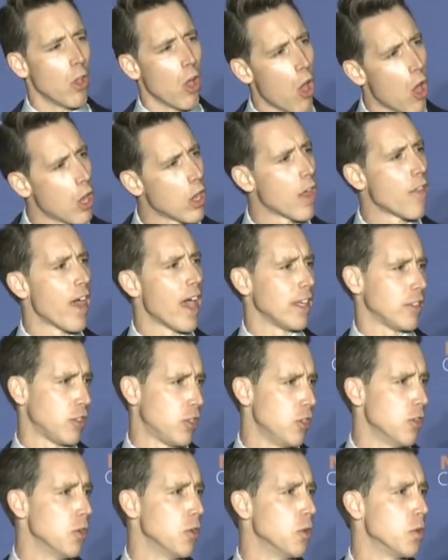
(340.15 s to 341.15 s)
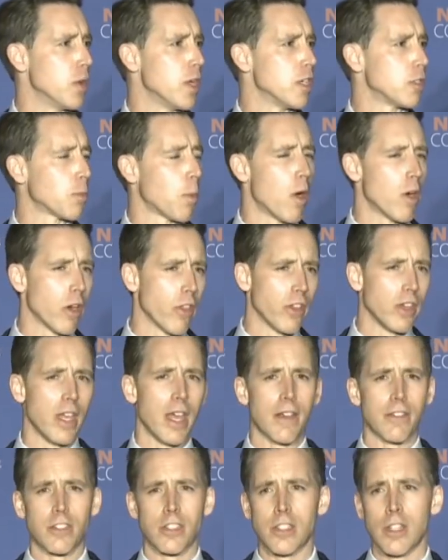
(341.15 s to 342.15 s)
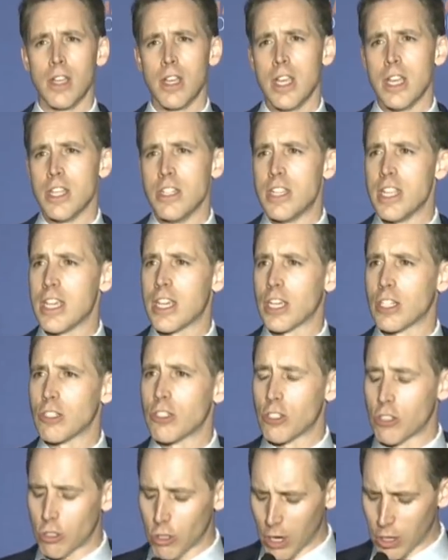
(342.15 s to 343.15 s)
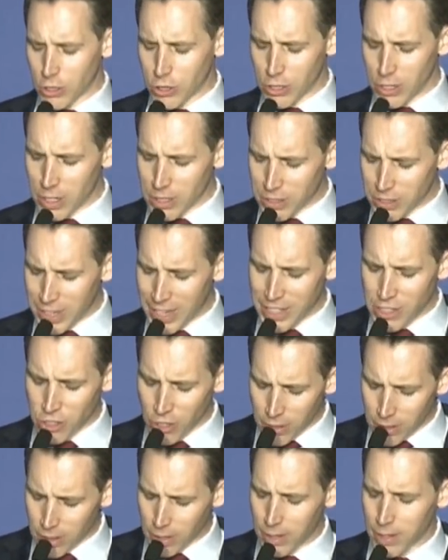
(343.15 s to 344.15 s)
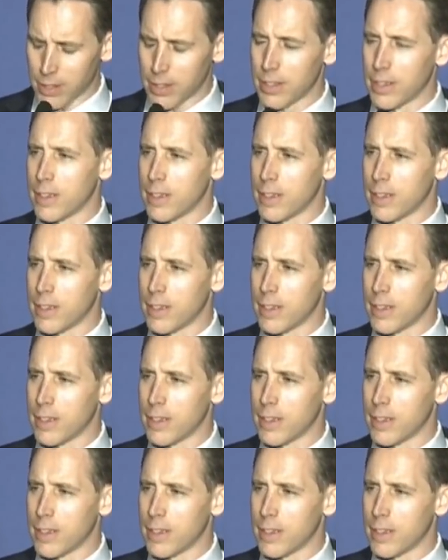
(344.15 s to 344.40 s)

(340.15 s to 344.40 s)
All of that, too, is part of the left's deconstructionist agenda.